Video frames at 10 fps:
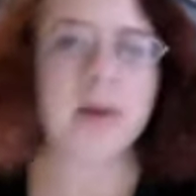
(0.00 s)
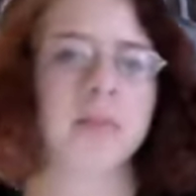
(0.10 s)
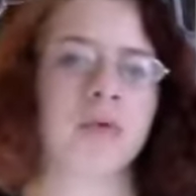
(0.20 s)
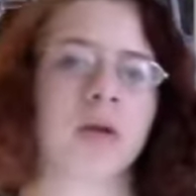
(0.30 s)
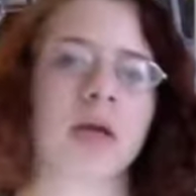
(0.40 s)

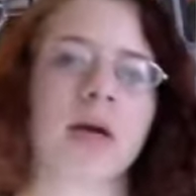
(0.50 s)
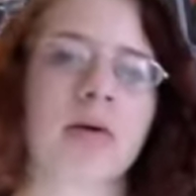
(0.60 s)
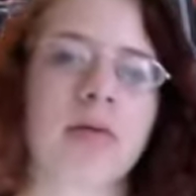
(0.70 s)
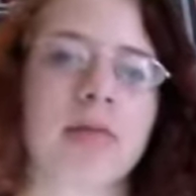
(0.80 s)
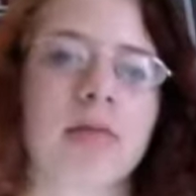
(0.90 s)
I'm going to
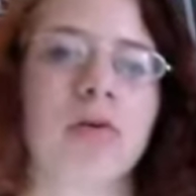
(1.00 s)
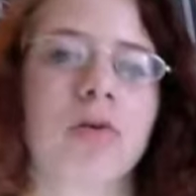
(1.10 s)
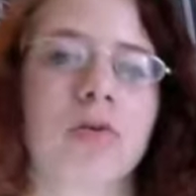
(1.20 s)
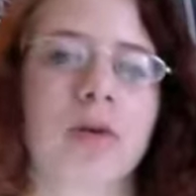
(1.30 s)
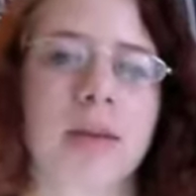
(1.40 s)
go
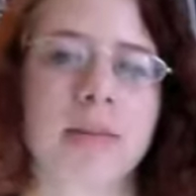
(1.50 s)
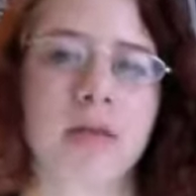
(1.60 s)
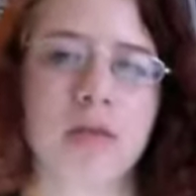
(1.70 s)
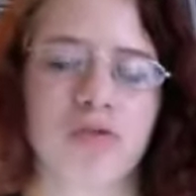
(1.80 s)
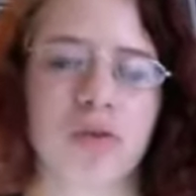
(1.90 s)
through a
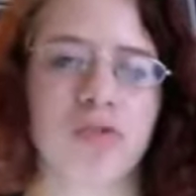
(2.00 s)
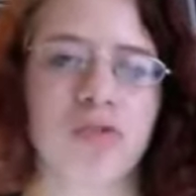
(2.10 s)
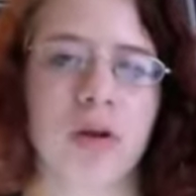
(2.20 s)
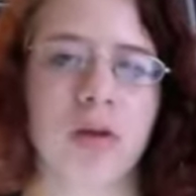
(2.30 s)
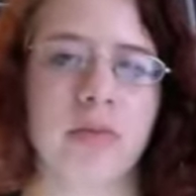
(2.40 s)

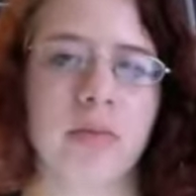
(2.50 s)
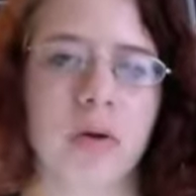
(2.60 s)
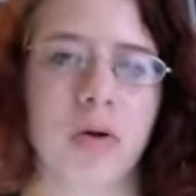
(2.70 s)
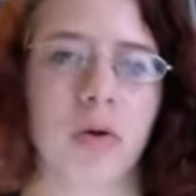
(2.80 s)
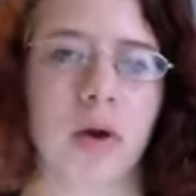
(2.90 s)
demonstration of the
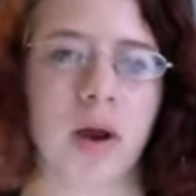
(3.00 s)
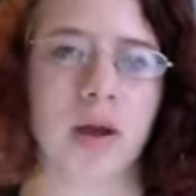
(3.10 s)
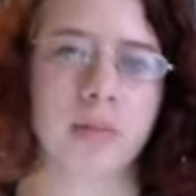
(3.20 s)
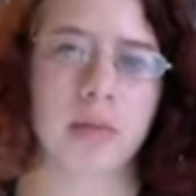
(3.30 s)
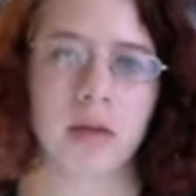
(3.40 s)

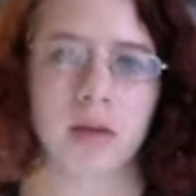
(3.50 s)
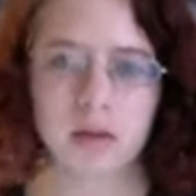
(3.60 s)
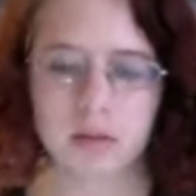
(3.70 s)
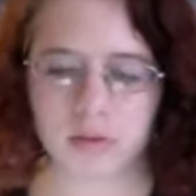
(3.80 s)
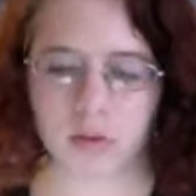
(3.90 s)
program.
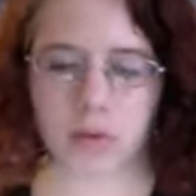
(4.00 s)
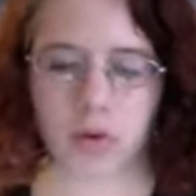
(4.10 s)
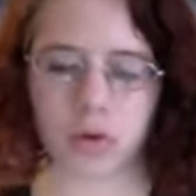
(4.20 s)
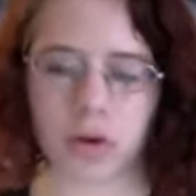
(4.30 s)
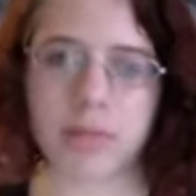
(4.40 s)
So I will
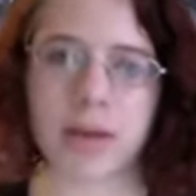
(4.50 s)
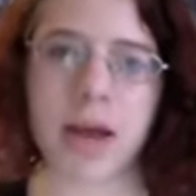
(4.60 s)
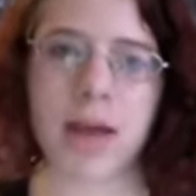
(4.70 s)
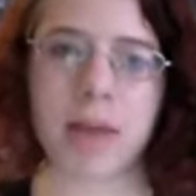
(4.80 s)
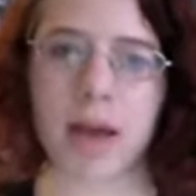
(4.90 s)
hold up my
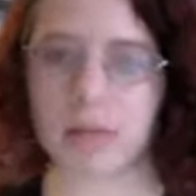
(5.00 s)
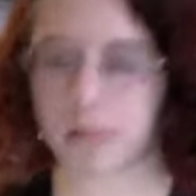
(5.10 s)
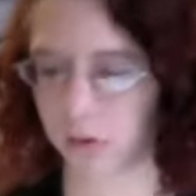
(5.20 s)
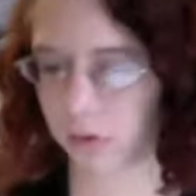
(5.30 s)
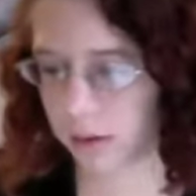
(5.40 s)
iPad
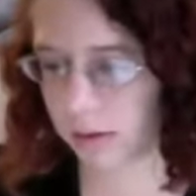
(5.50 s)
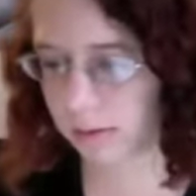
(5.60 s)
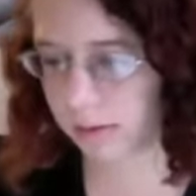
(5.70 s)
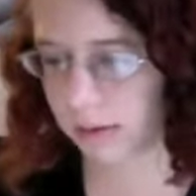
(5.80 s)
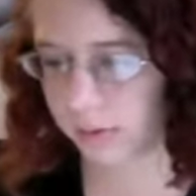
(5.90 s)
so you can
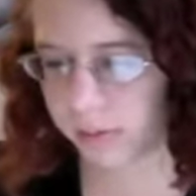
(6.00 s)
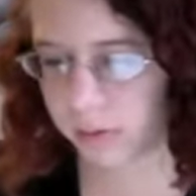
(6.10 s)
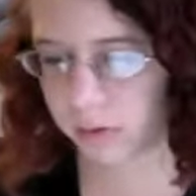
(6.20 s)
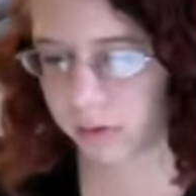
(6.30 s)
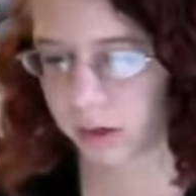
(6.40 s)
see what I'm
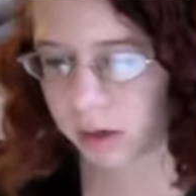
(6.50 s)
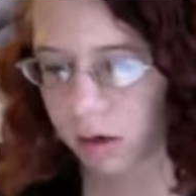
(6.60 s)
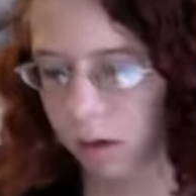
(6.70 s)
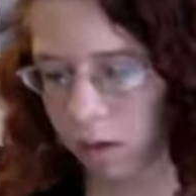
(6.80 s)
doing here.